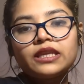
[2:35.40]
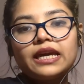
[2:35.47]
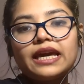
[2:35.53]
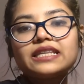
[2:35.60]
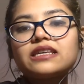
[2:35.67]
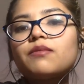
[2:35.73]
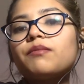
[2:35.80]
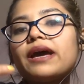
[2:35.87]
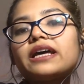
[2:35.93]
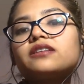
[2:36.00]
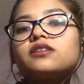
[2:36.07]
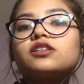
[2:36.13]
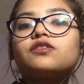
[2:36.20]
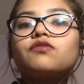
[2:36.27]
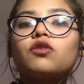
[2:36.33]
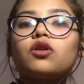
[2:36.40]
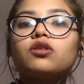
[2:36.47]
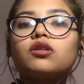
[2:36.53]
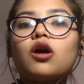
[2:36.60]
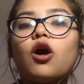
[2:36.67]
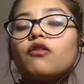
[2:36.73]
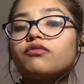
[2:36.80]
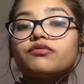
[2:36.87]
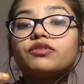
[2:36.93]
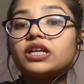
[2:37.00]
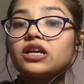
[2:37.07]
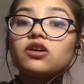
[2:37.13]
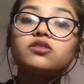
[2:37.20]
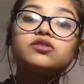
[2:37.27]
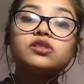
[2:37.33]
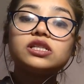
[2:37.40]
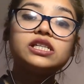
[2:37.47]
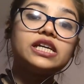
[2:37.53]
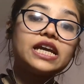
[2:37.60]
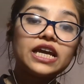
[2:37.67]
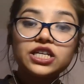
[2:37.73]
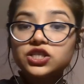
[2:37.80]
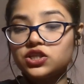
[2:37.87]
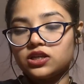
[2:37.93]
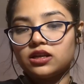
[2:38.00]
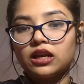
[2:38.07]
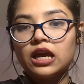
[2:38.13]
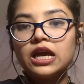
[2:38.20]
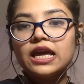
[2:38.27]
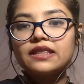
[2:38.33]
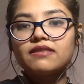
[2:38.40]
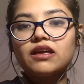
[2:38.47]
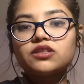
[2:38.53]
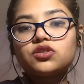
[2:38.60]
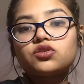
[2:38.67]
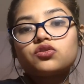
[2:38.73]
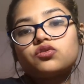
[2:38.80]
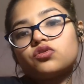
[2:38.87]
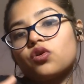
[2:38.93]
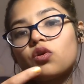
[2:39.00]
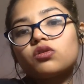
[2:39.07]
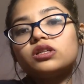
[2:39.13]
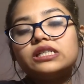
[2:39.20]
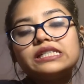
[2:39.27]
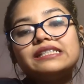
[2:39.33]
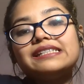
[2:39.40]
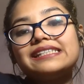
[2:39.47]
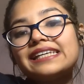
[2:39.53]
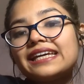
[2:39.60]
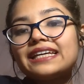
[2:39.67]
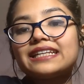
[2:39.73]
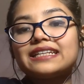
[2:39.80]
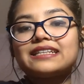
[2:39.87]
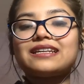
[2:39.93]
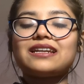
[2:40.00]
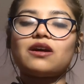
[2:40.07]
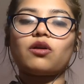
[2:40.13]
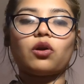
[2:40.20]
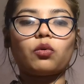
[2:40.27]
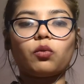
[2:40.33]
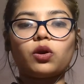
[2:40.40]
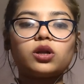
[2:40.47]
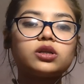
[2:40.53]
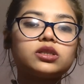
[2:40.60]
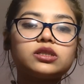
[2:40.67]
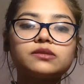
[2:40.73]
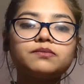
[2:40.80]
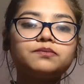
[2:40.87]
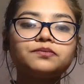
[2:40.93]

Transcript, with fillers: It's a message for, of reconciliation that's sorely needed in our world.